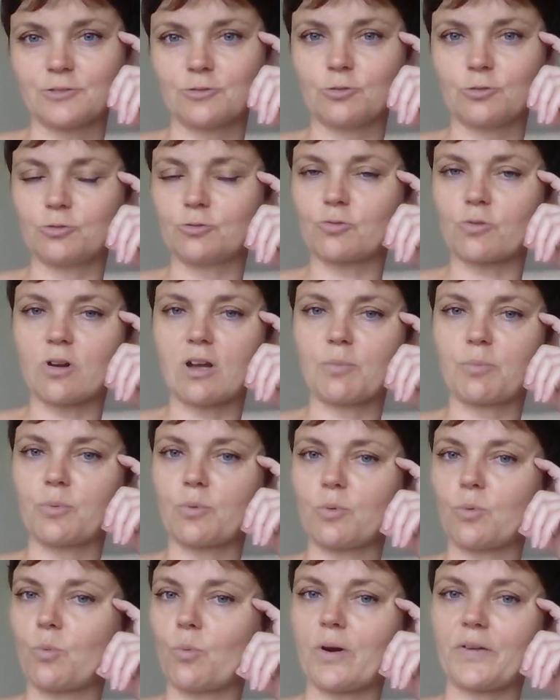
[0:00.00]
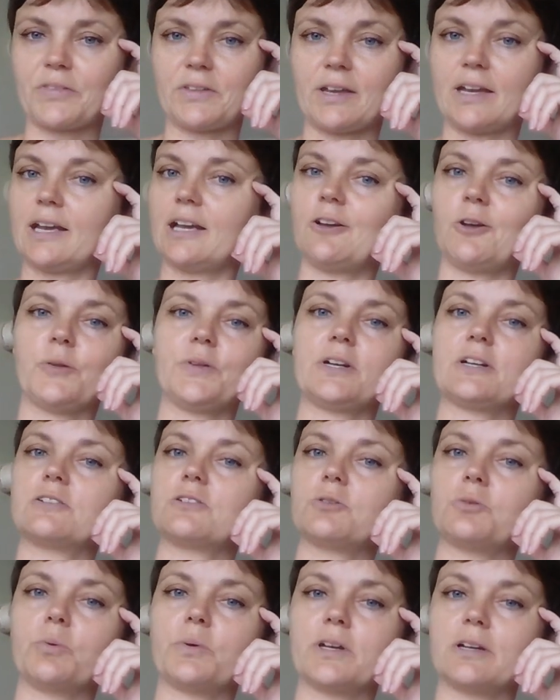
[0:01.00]
to drop what the hell they're
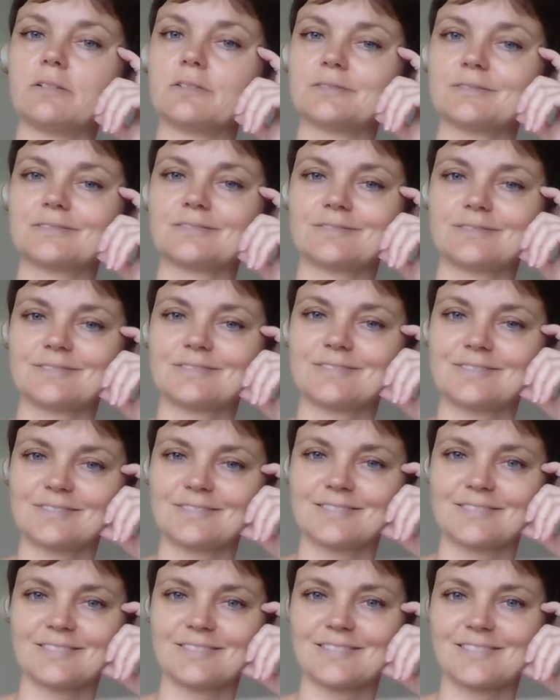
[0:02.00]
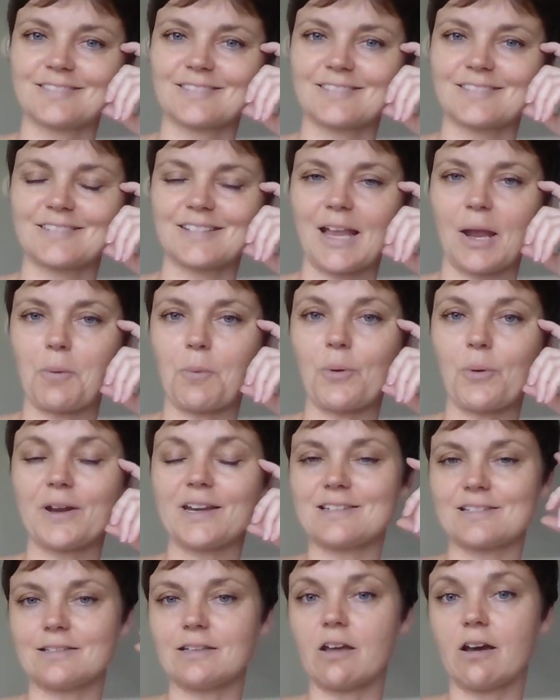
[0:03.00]
doing, what
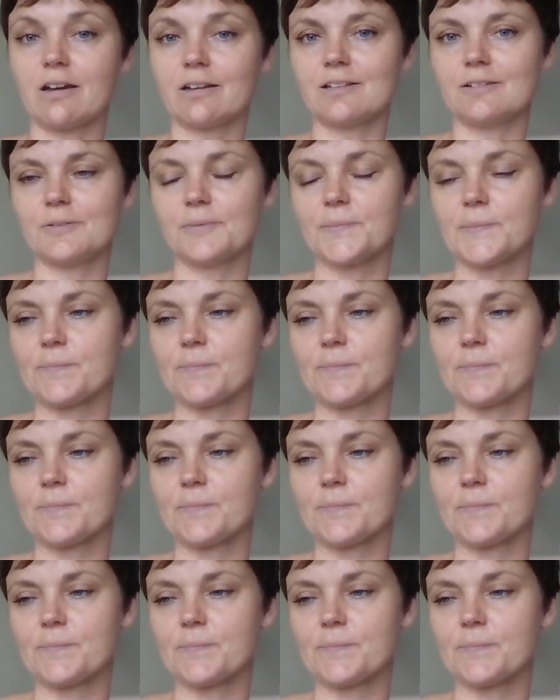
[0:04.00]
is not